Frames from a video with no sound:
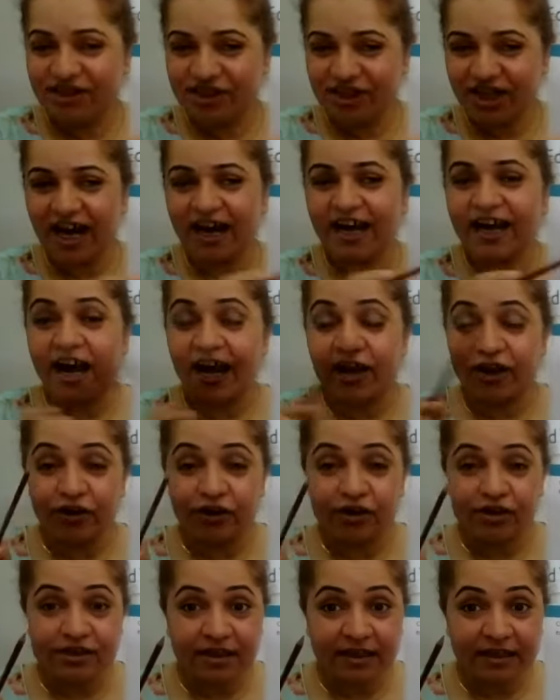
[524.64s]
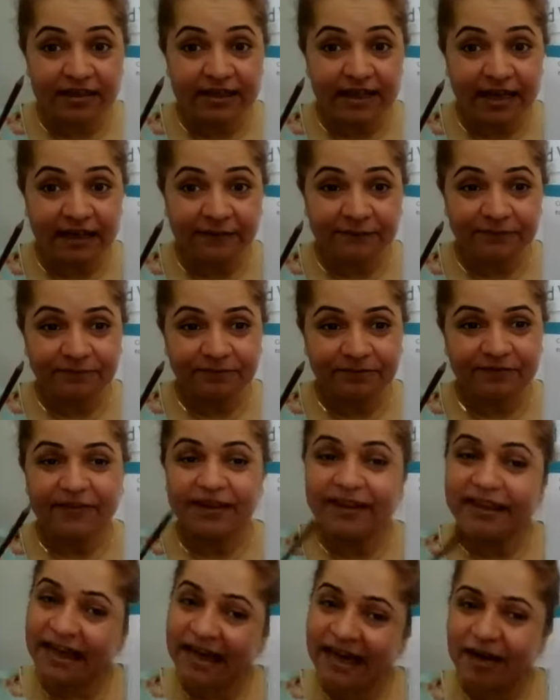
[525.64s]
you going to circle that?
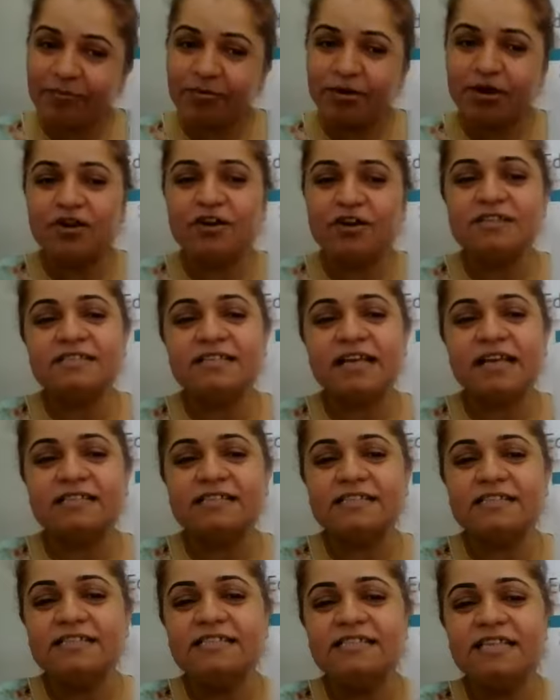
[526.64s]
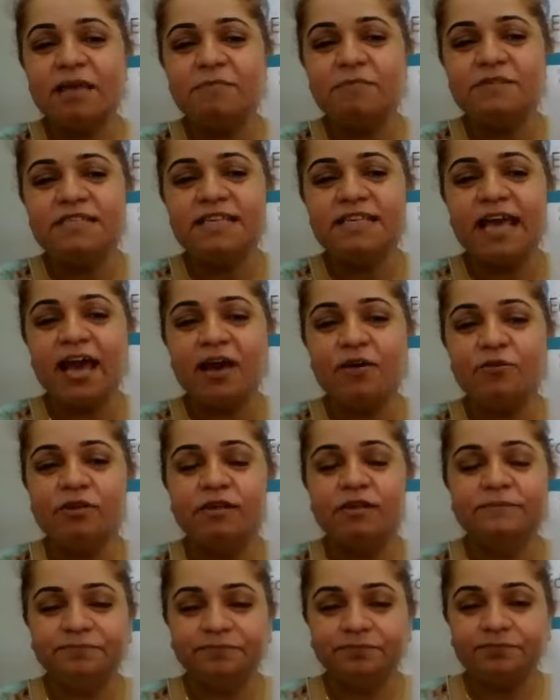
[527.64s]
Yeah, because that's the same sound.
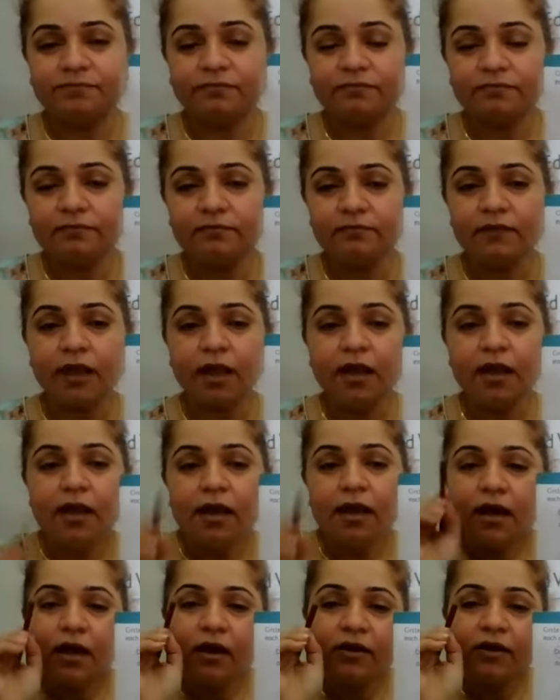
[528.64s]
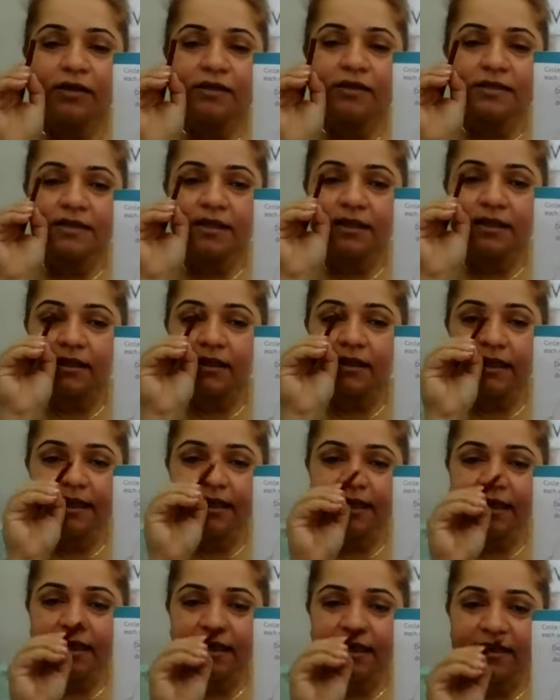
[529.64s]
We're going to circle
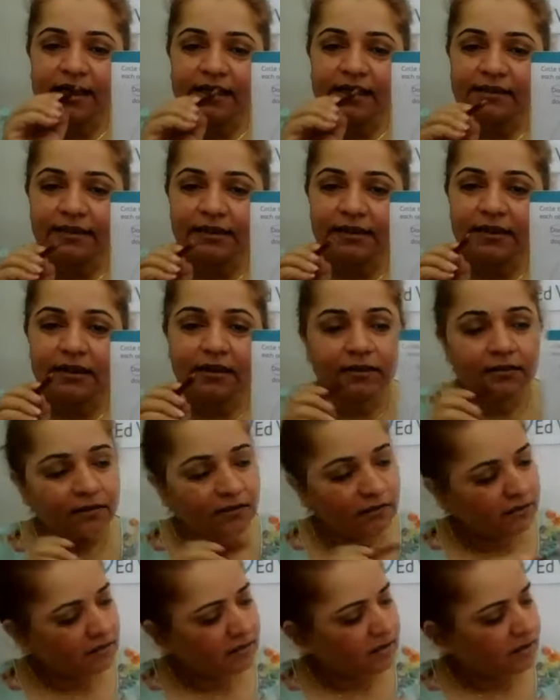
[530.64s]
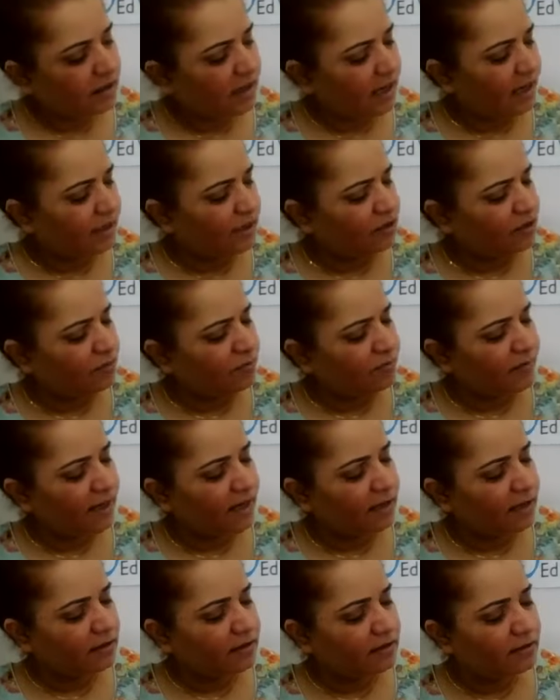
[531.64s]
it nicely. I didn't
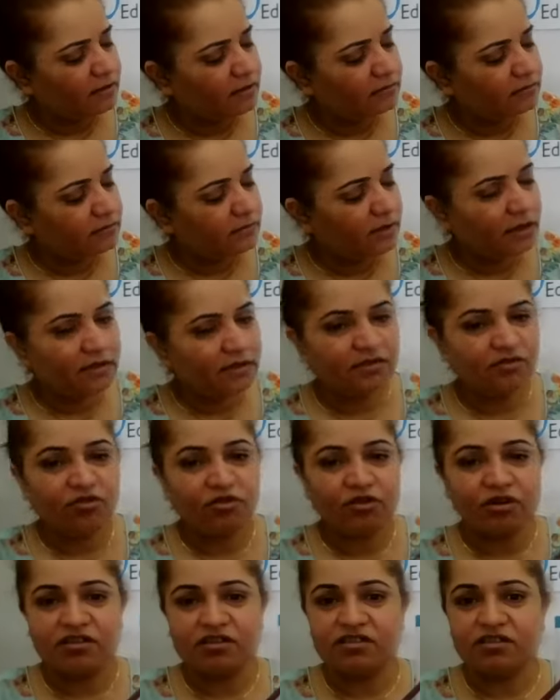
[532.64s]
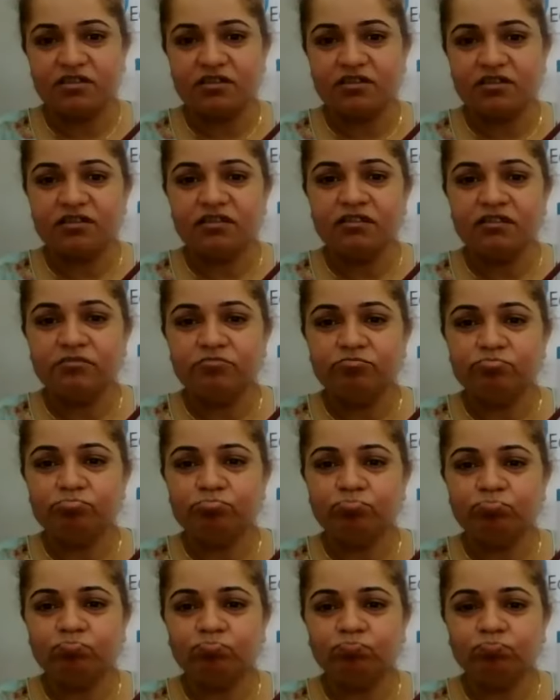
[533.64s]
make a, it's not a circle.
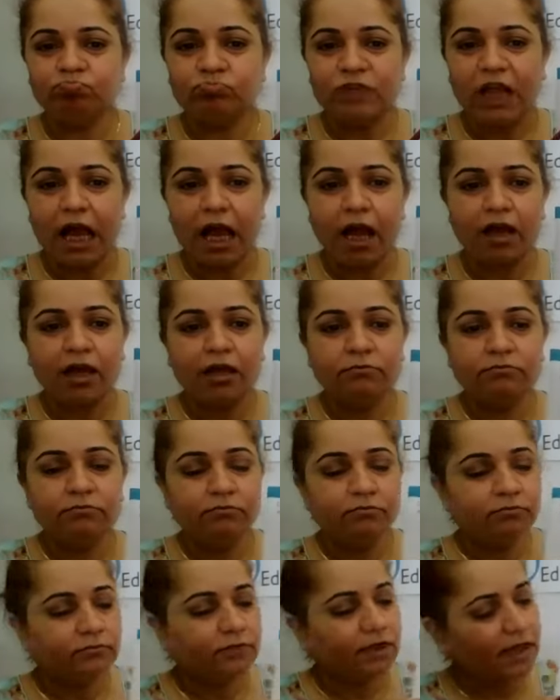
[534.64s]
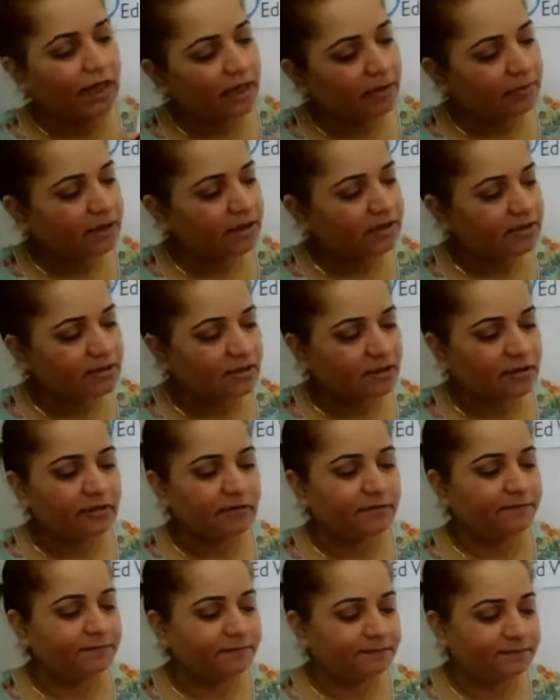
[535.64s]
Okay, I'll make a
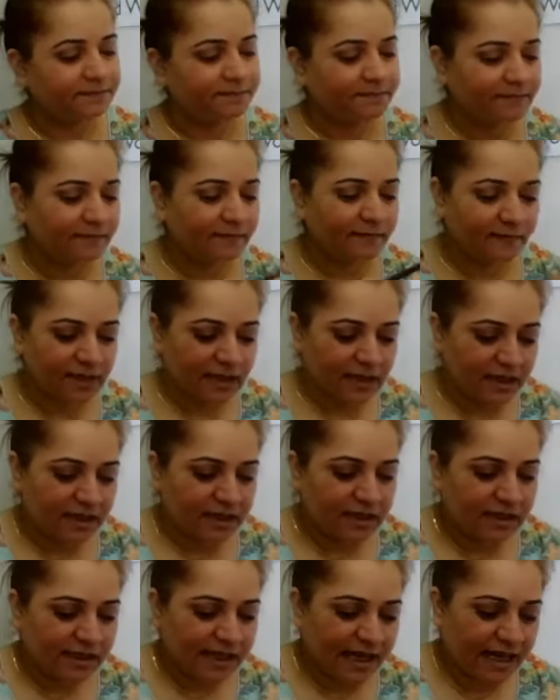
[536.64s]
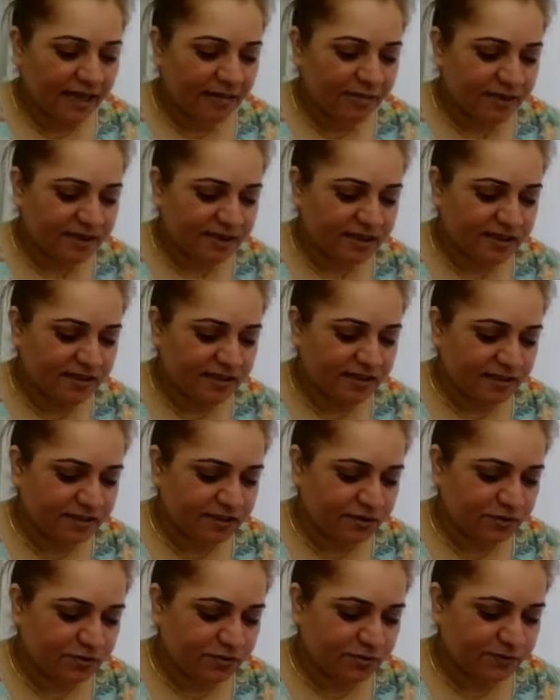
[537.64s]
circle. I like a circle
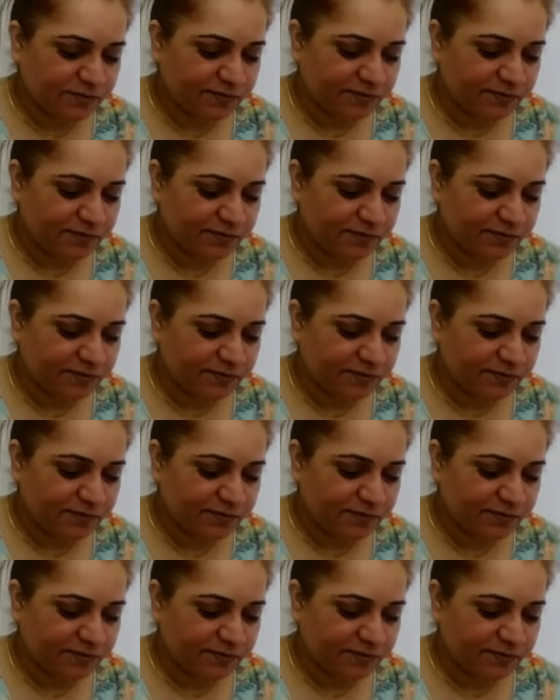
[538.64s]
too.